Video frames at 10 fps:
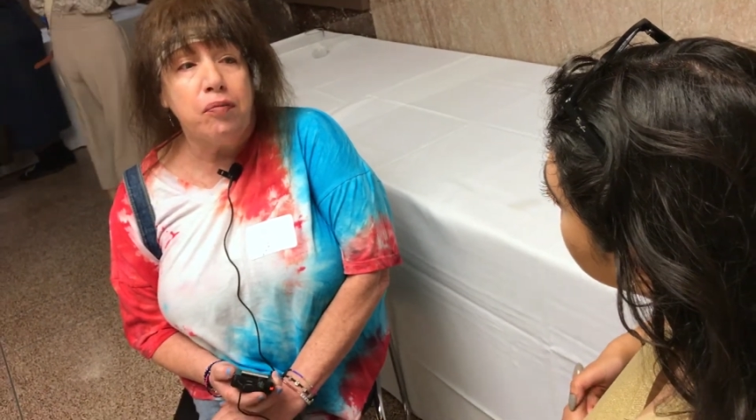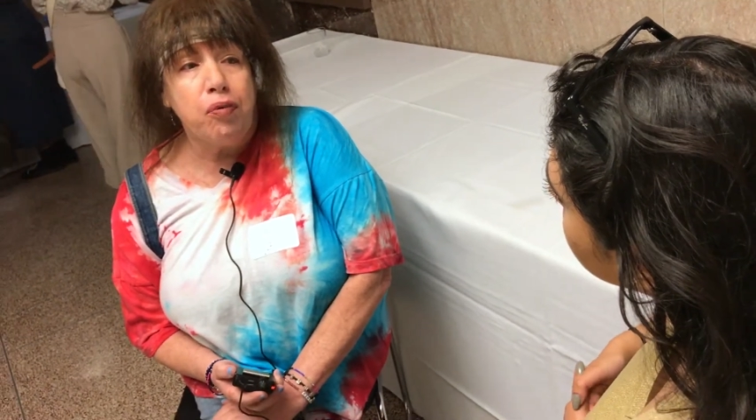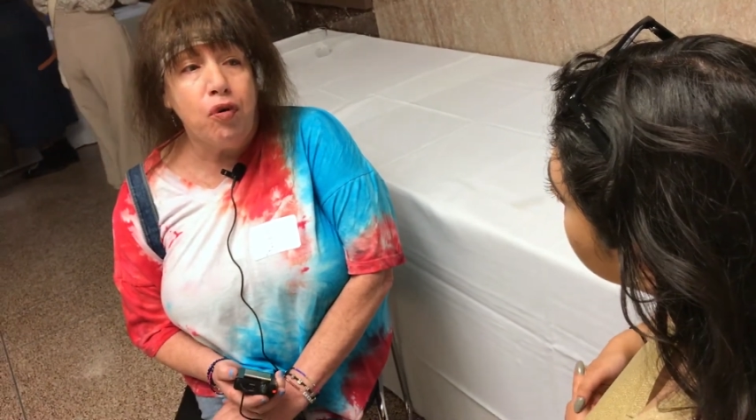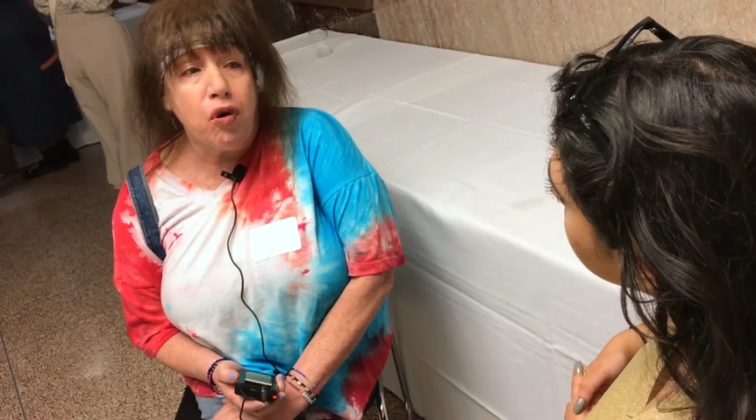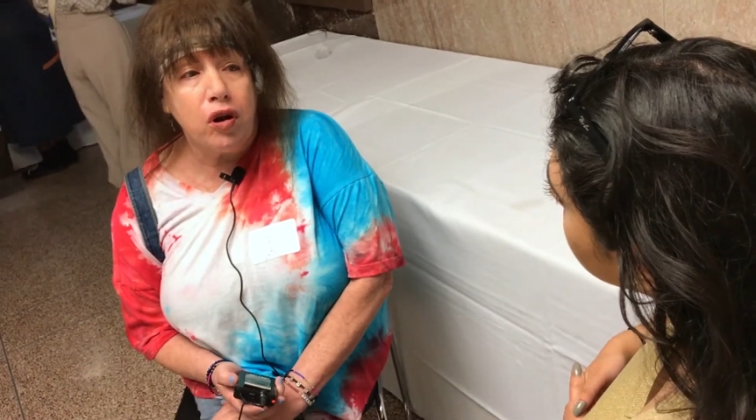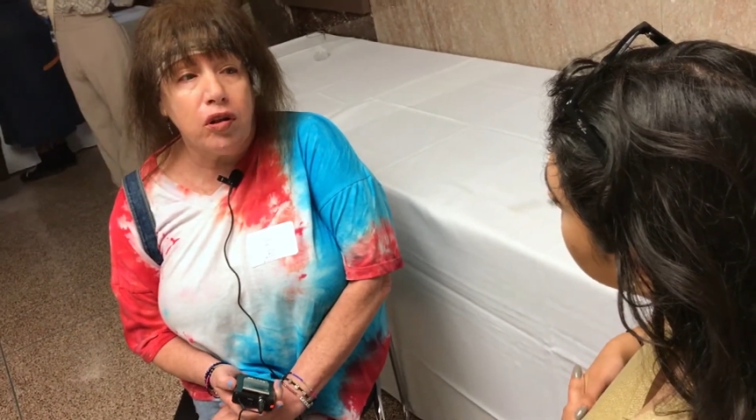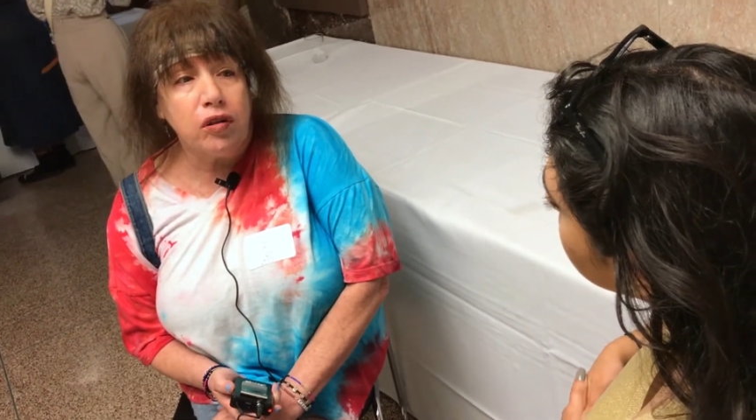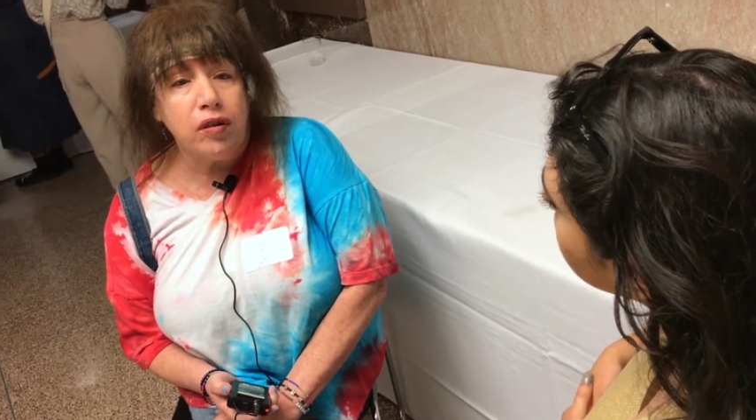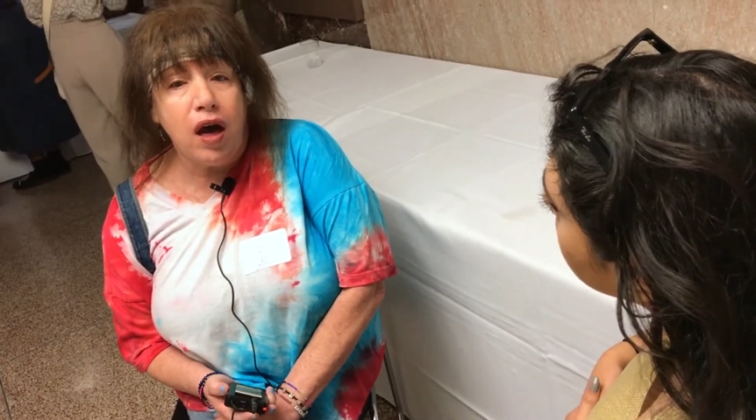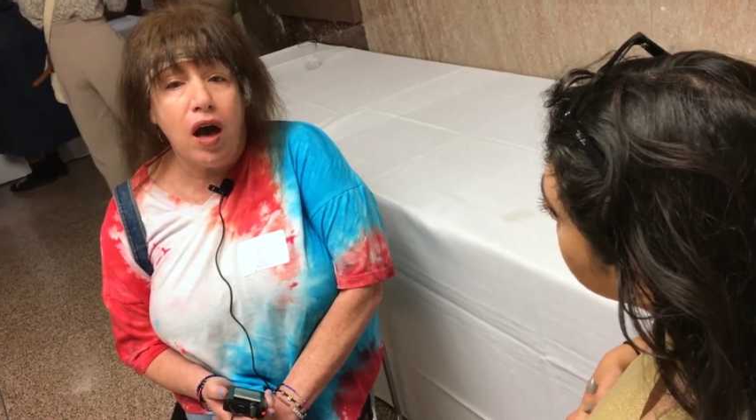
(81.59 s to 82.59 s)
very
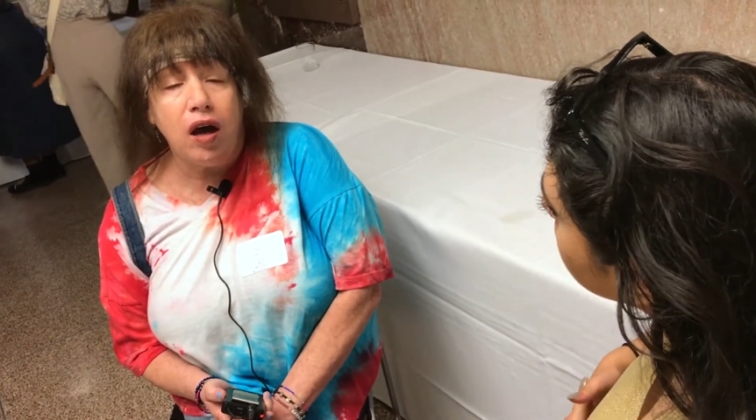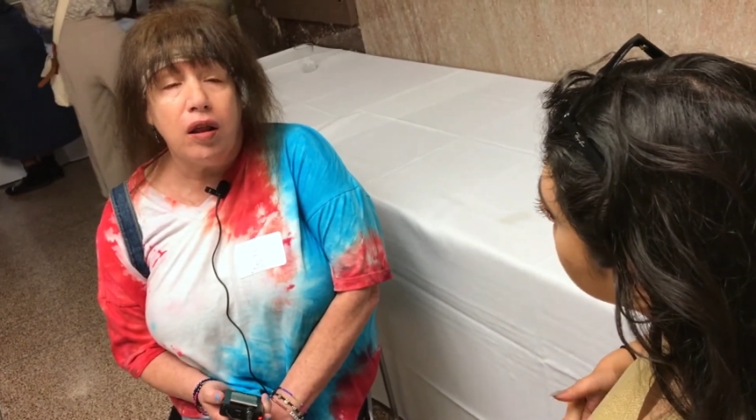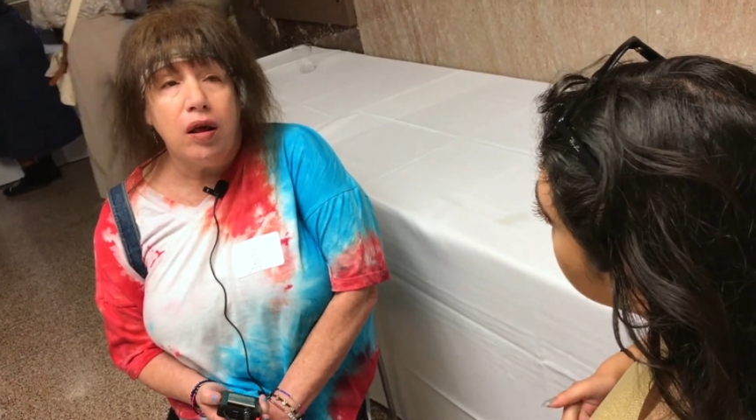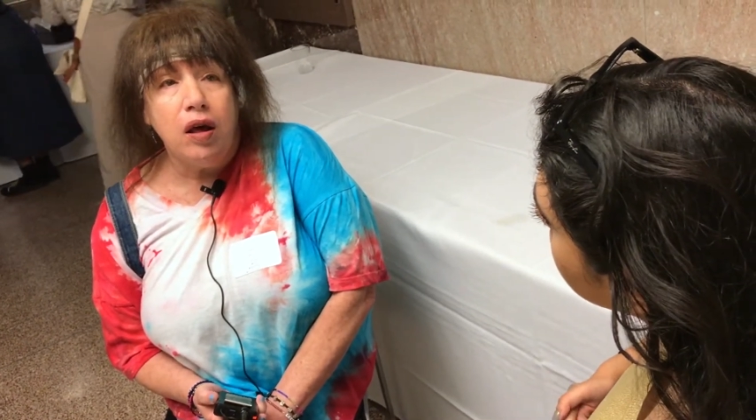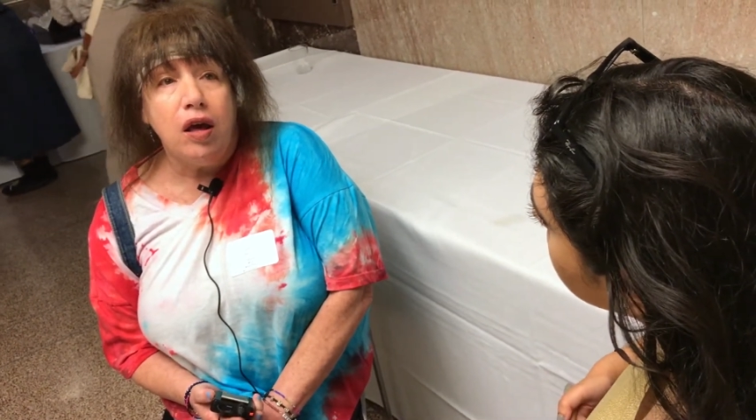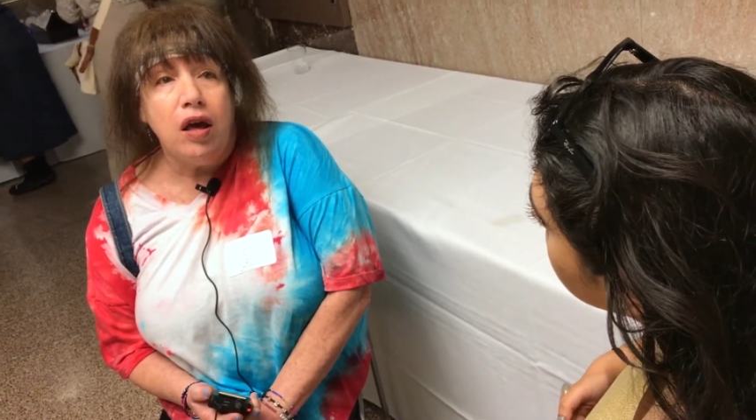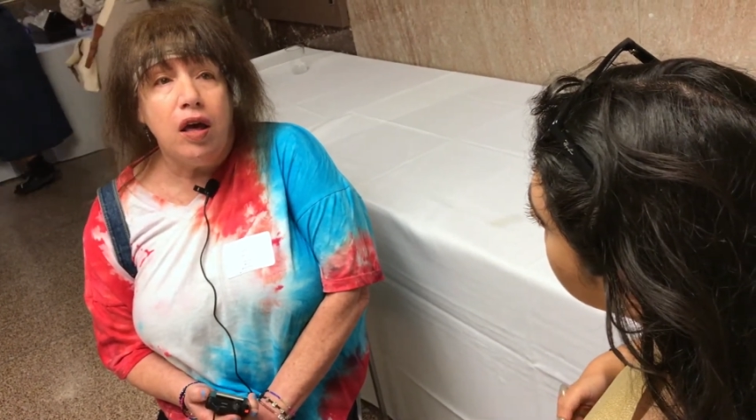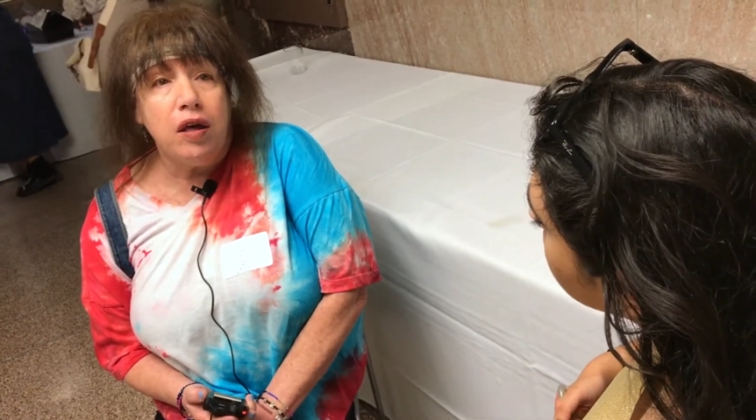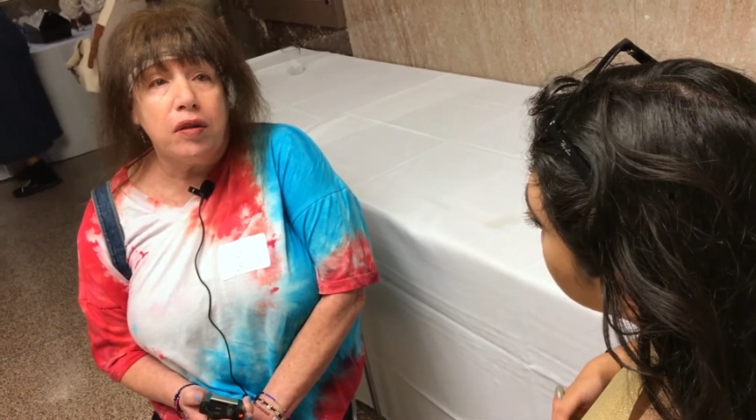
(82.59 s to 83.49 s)
important that